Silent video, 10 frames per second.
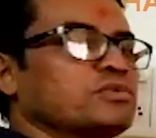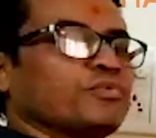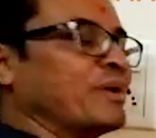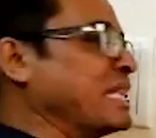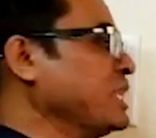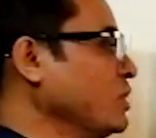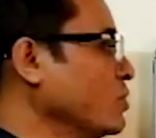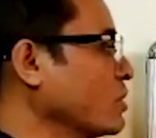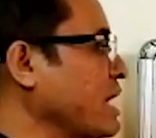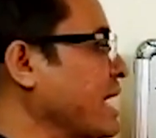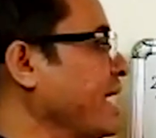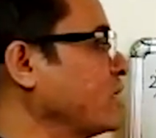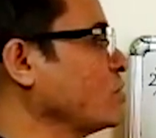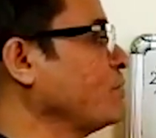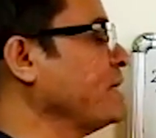valued at
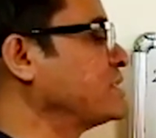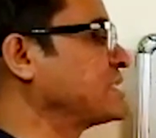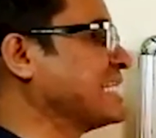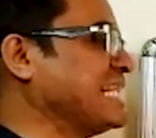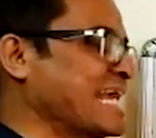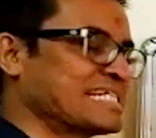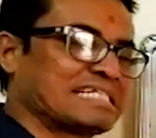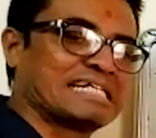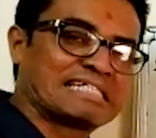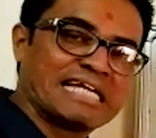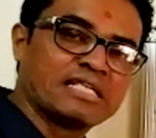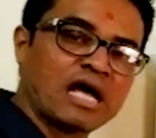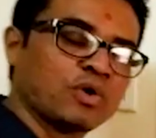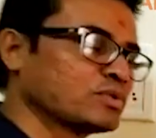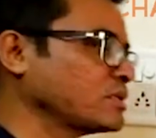rupees
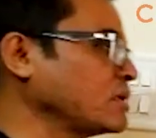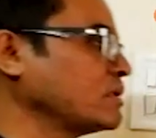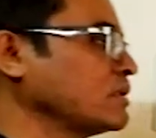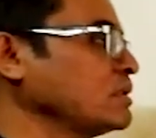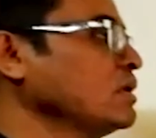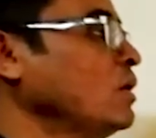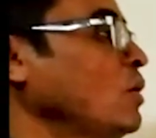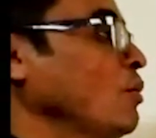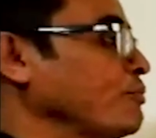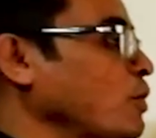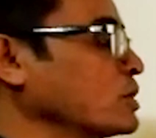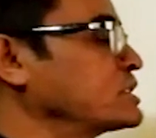3,60,000 for